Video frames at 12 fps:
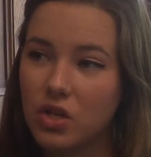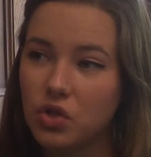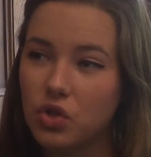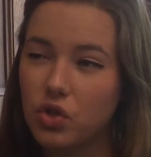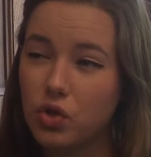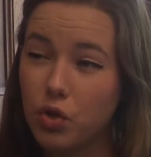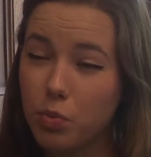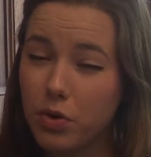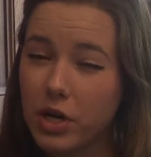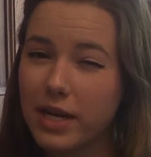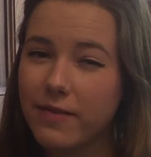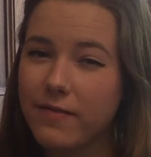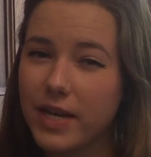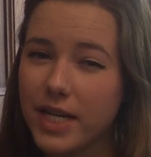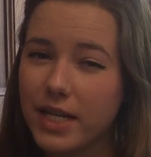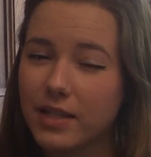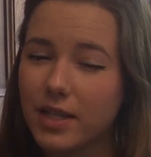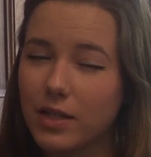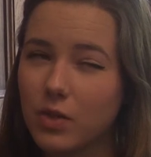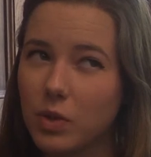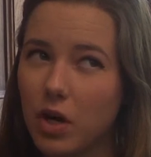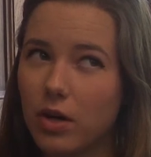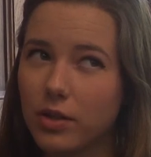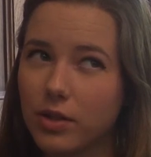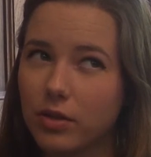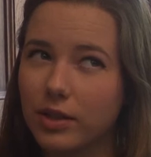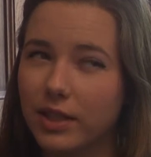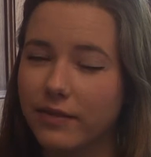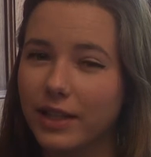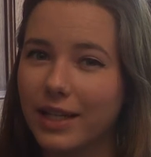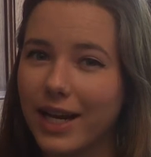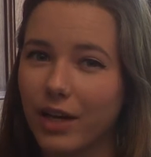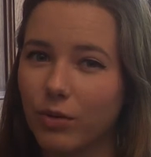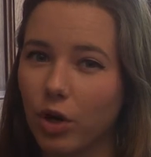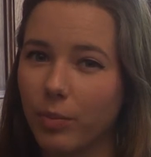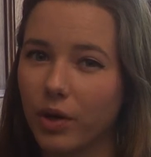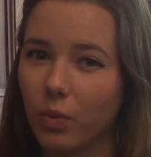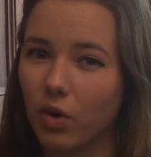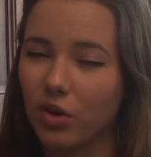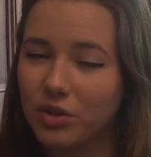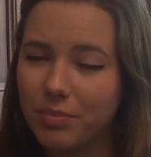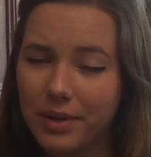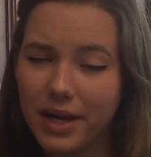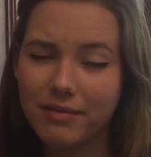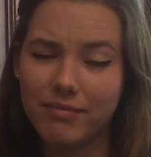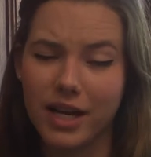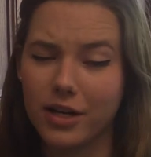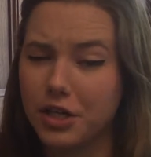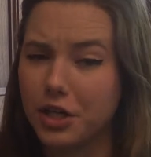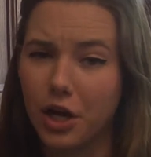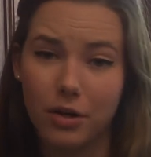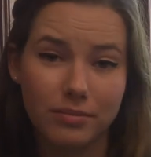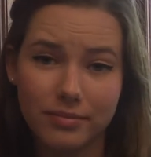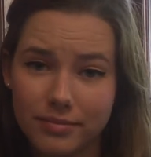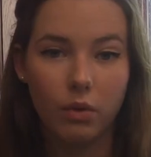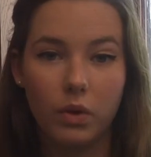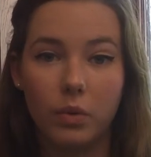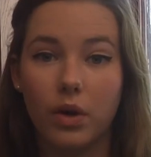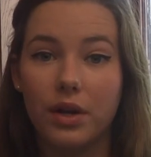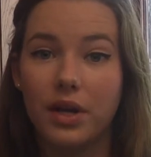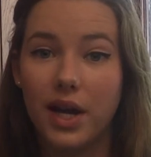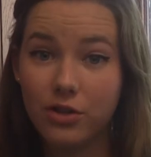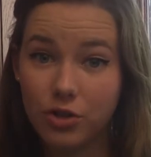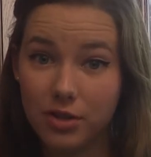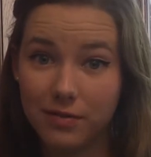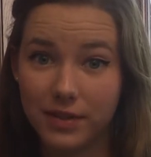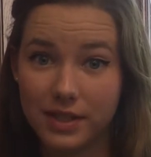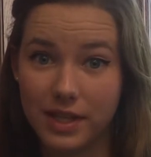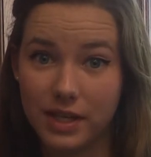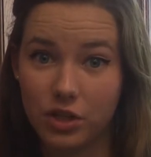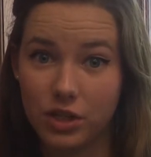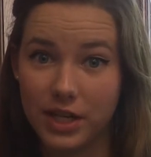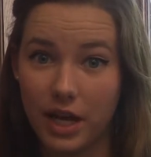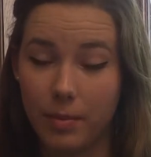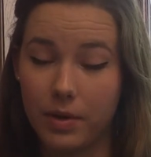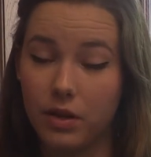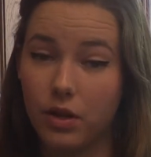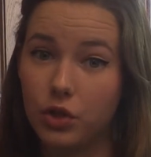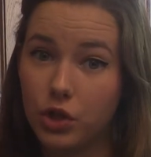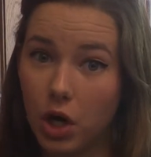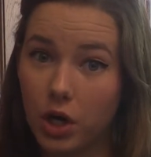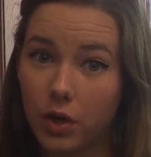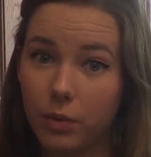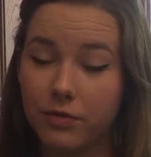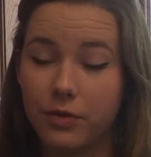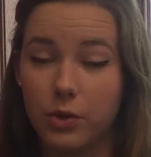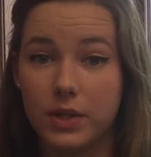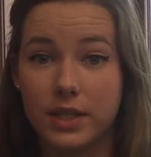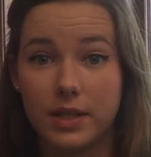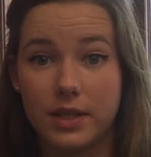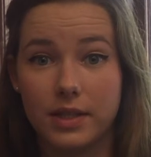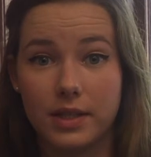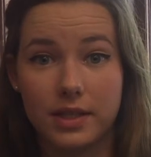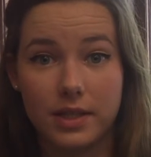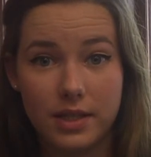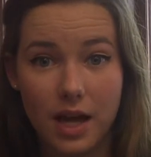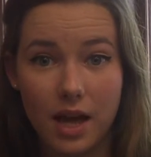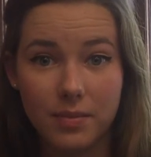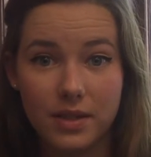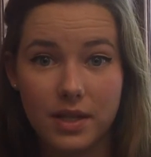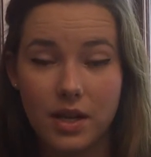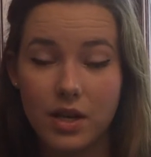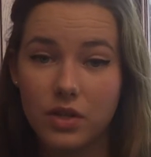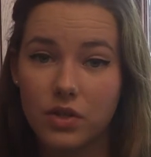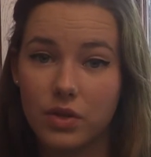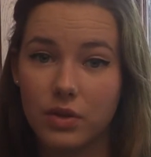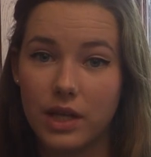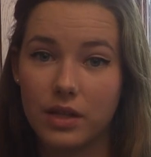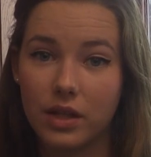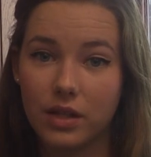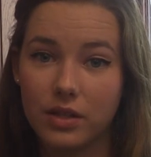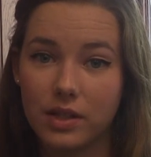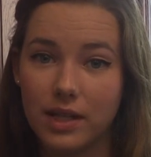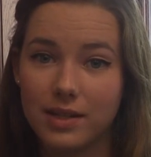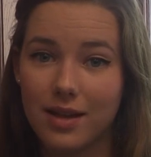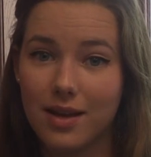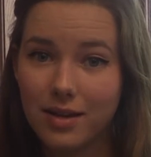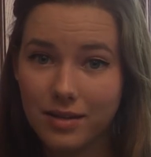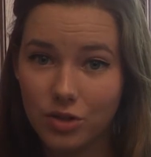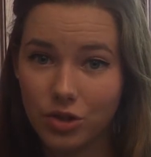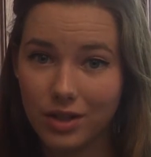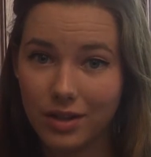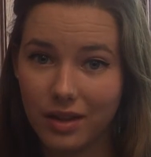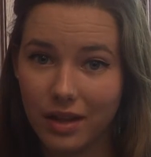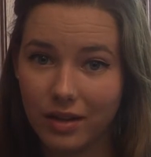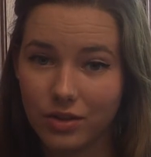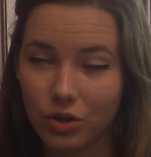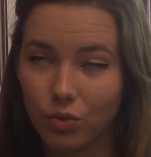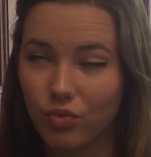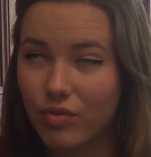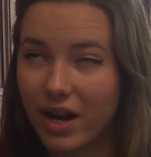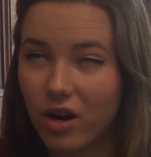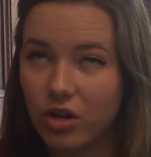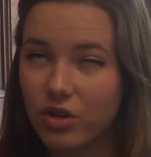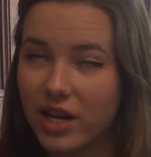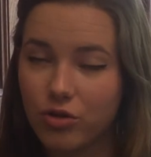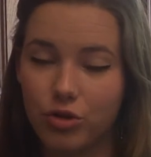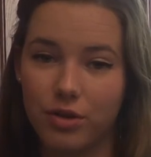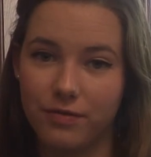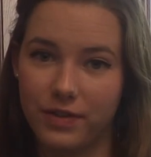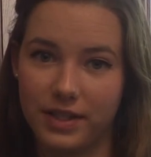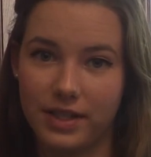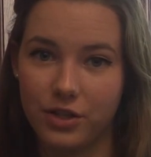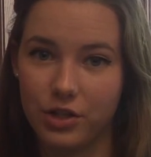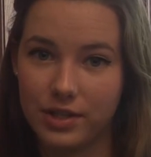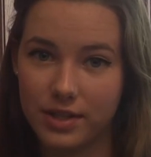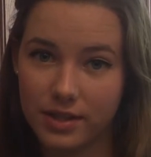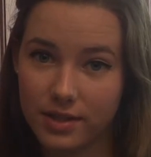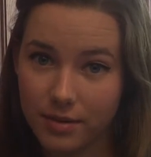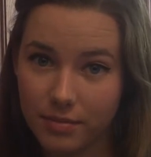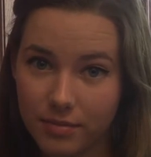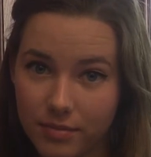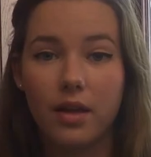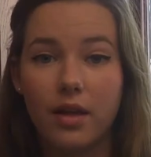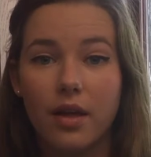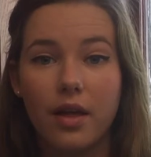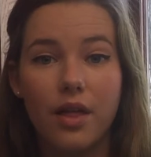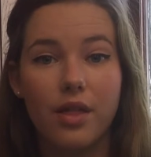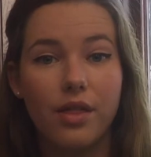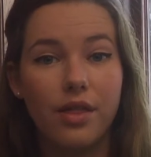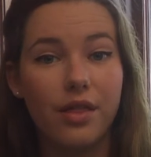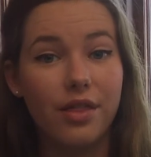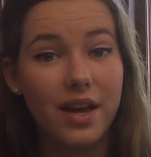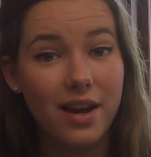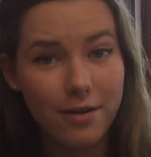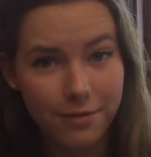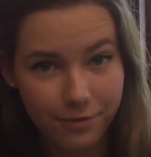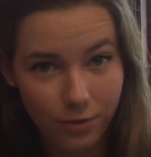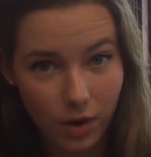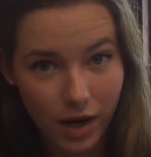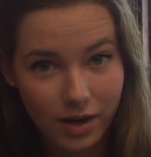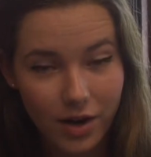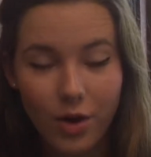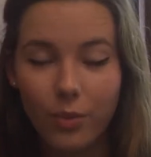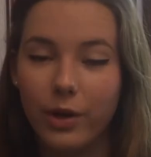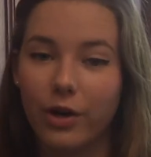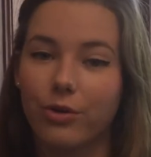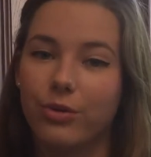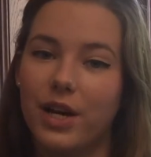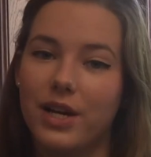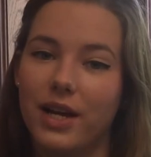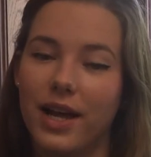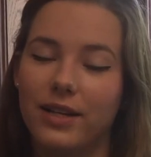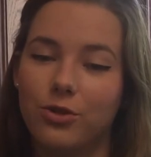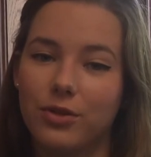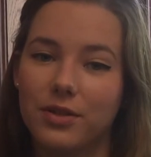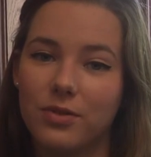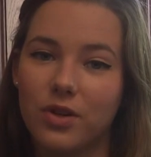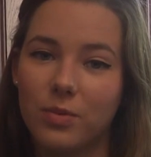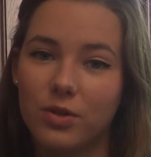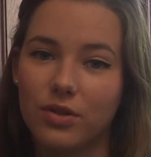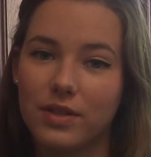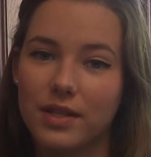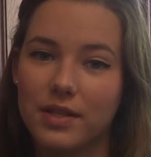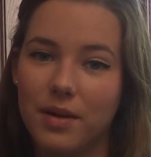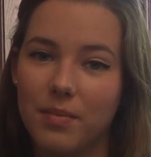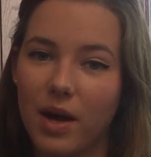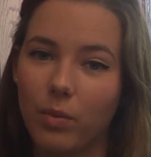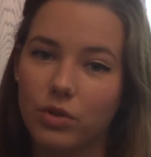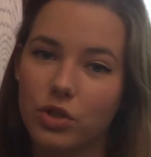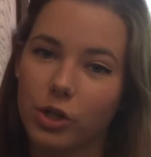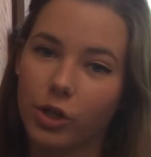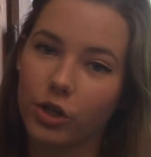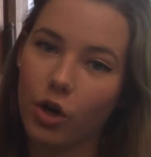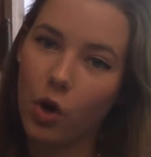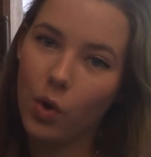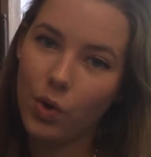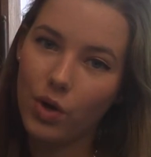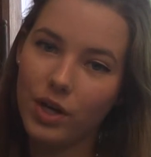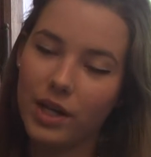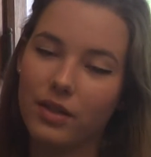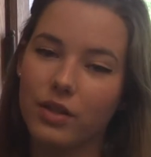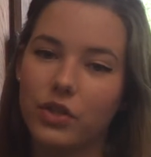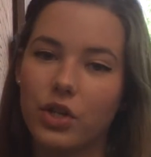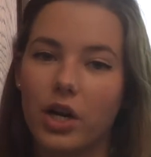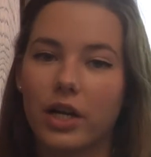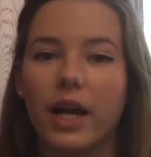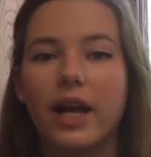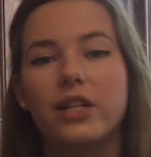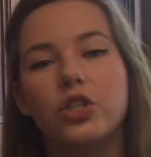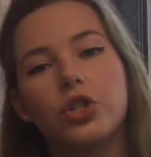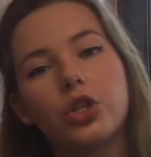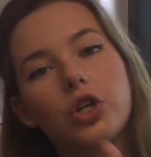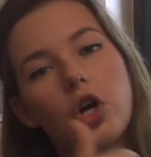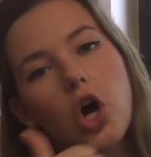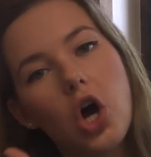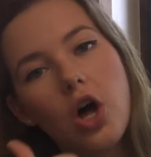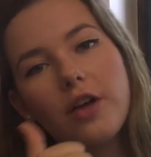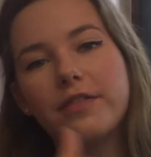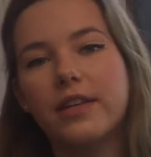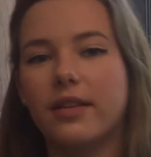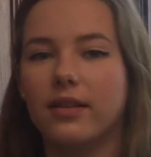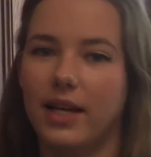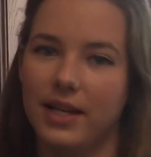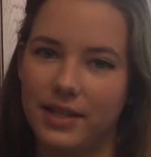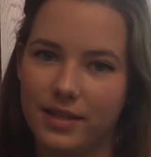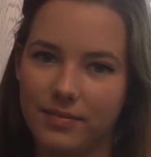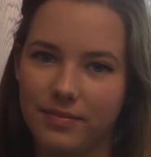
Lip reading: Super convenient since we also live in an aerobic world, but there you go. We want nitrogen fixation to happen in the dark when photosynthesis stops, so that there's less oxygen in there to wreck our nitrogen fixation system. Therefore, we are creating a transcriptional system that will turn on in the dark and turn off in the light.